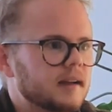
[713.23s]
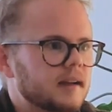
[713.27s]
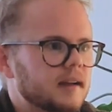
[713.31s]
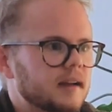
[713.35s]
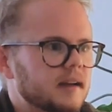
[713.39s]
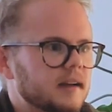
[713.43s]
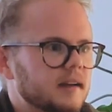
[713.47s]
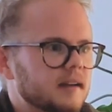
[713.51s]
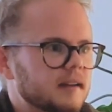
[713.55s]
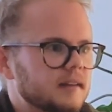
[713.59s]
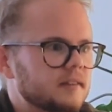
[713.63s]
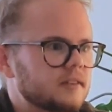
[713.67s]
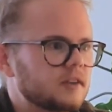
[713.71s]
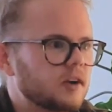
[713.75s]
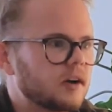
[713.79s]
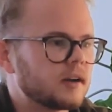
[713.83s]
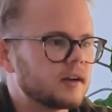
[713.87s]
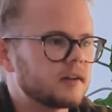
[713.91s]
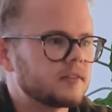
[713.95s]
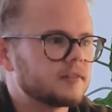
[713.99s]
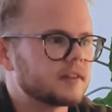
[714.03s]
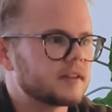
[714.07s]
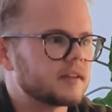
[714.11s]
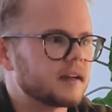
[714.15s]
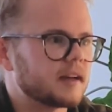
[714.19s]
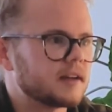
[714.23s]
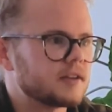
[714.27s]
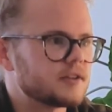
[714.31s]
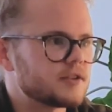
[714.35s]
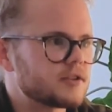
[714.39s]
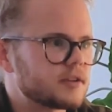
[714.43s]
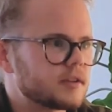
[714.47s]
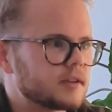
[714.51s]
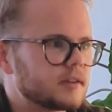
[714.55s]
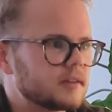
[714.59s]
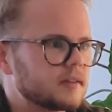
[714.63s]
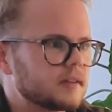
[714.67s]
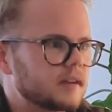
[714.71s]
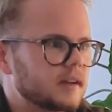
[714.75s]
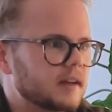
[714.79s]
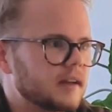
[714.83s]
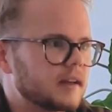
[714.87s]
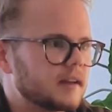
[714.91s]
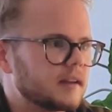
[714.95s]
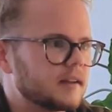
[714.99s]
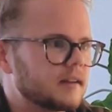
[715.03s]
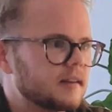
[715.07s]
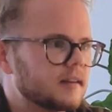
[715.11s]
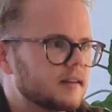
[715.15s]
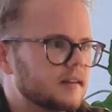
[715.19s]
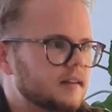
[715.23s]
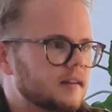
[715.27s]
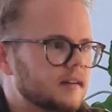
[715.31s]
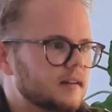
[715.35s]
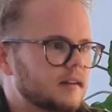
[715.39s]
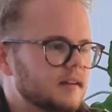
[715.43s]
a ton of attention and